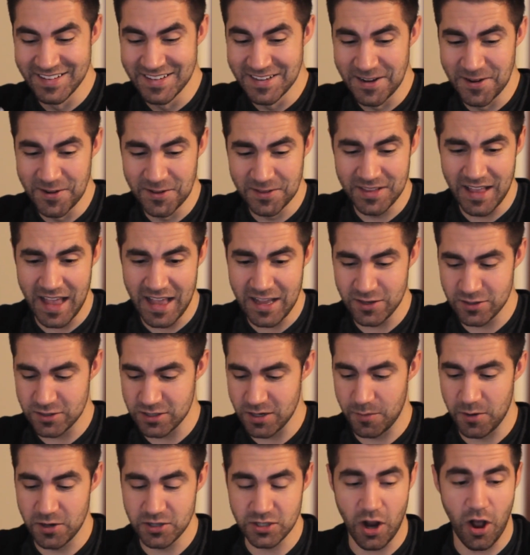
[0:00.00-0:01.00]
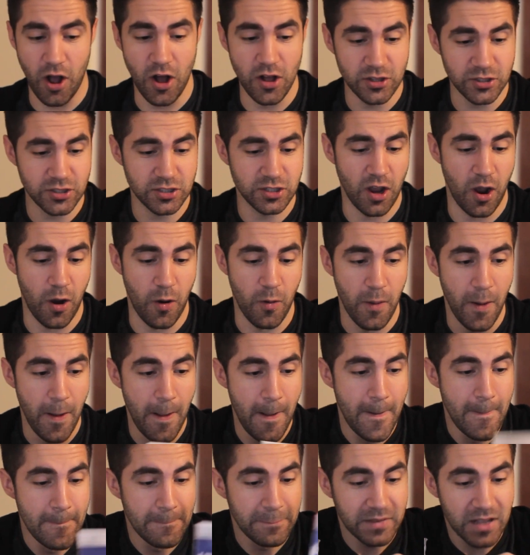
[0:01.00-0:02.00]
Dude, thank you so much. Also,
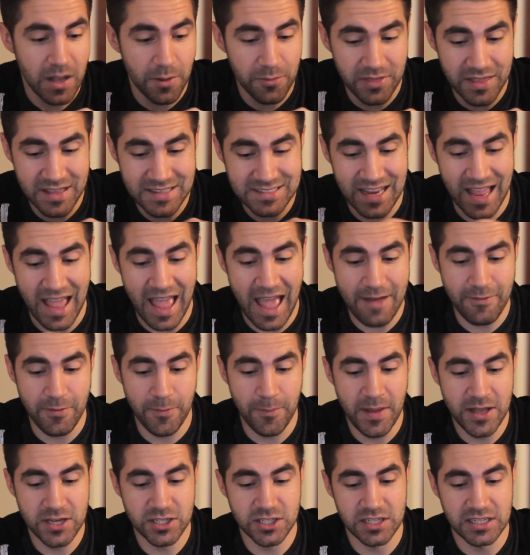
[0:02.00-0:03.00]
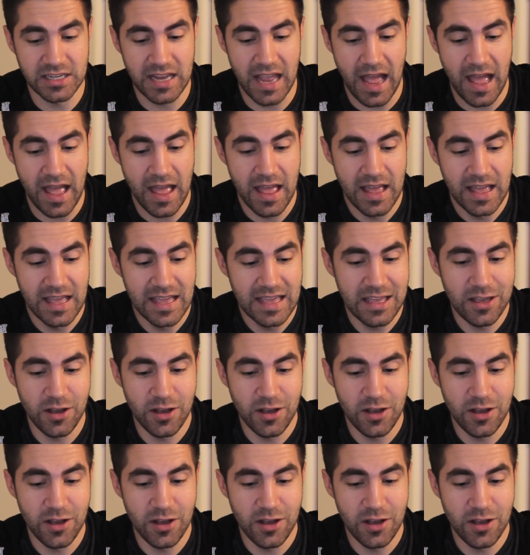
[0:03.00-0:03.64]
a couple things I haven't mentioned yet.